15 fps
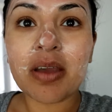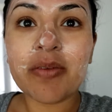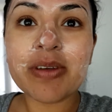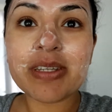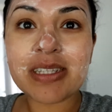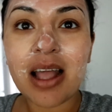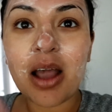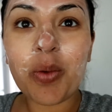If
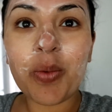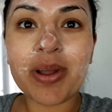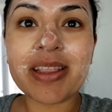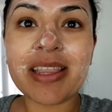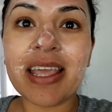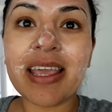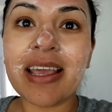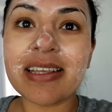it's not one
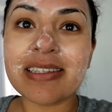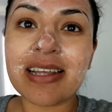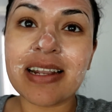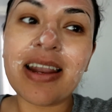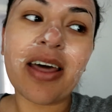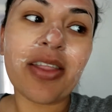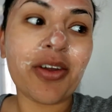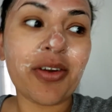thing, it's
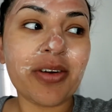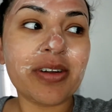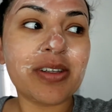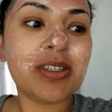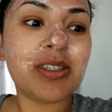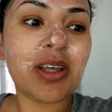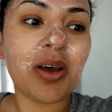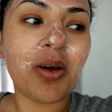another.
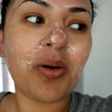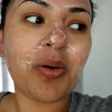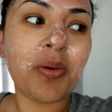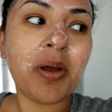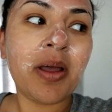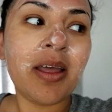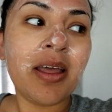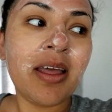So
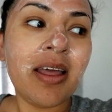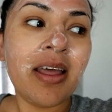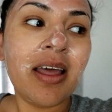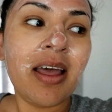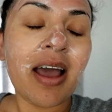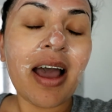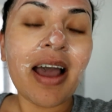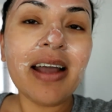
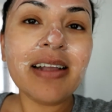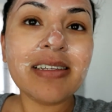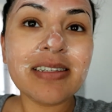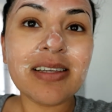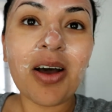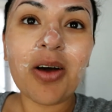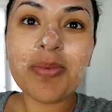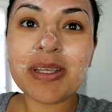I
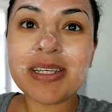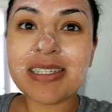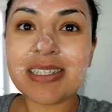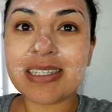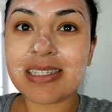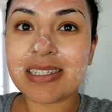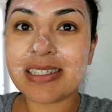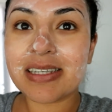just hope this
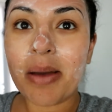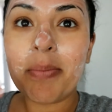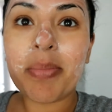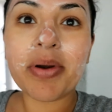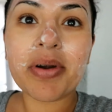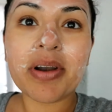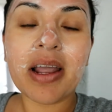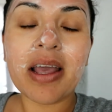
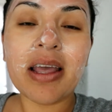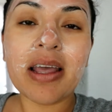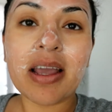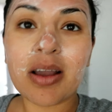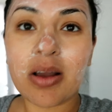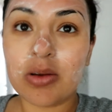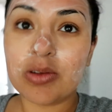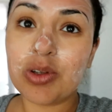sunburn
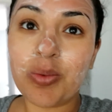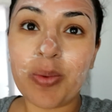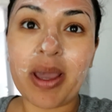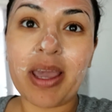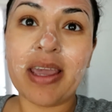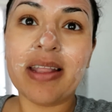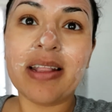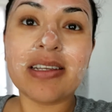goes
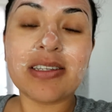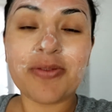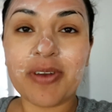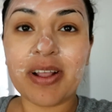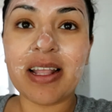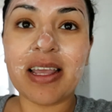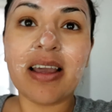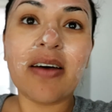away, this
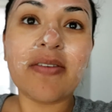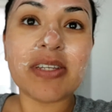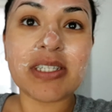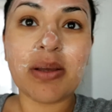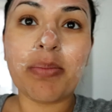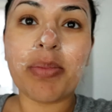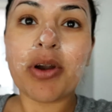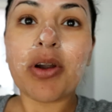feeling of a
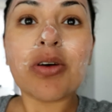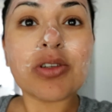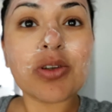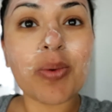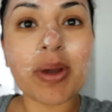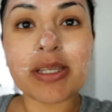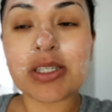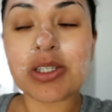sunburn goes
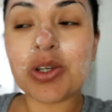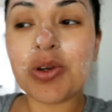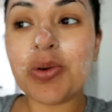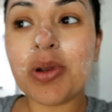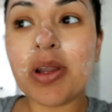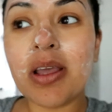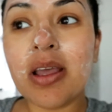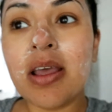away
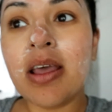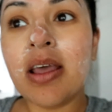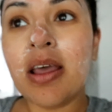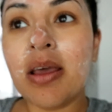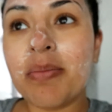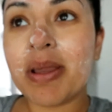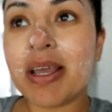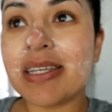soon
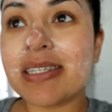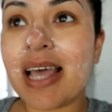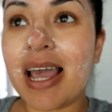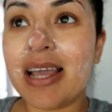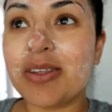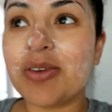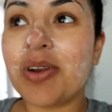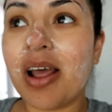because
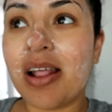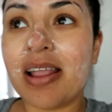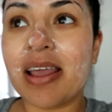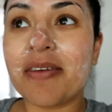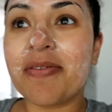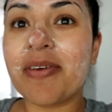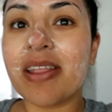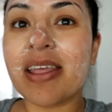I do not
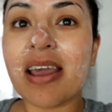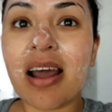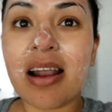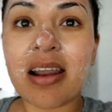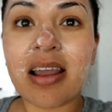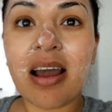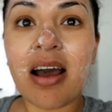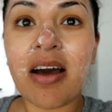like feeling
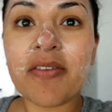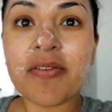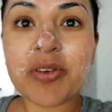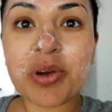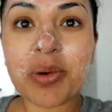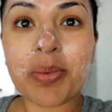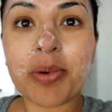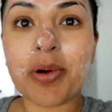
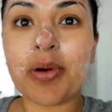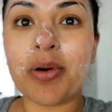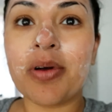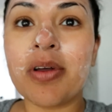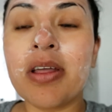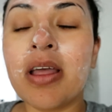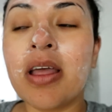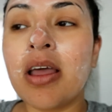uncomfortable
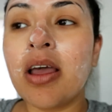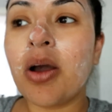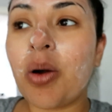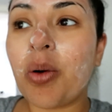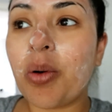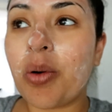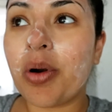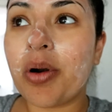
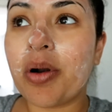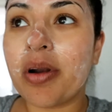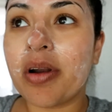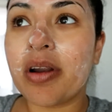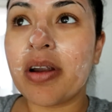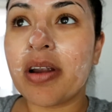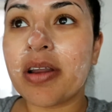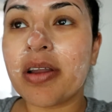or
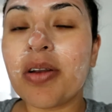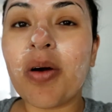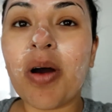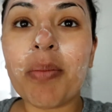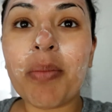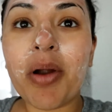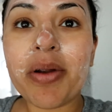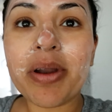you know
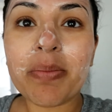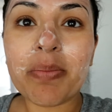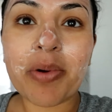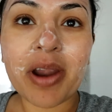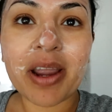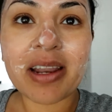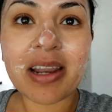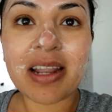I'm already
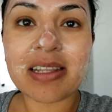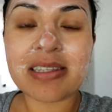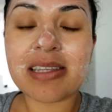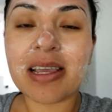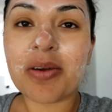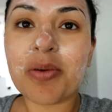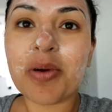pregnant it's like